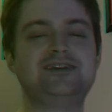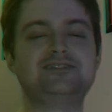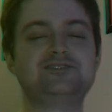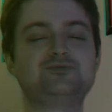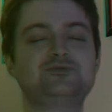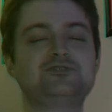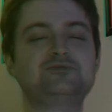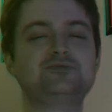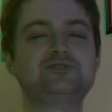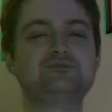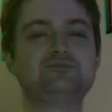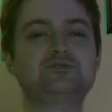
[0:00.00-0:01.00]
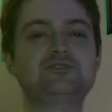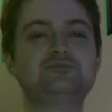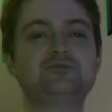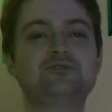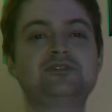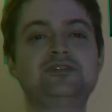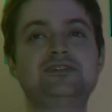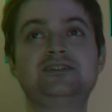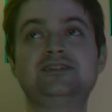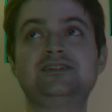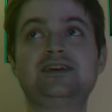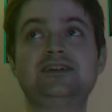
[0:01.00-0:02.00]
I just wish it was supported more. And
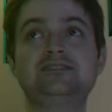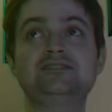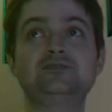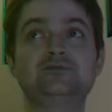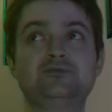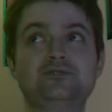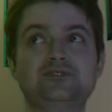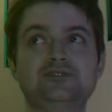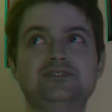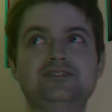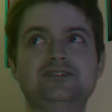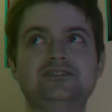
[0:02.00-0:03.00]
in an ideal world,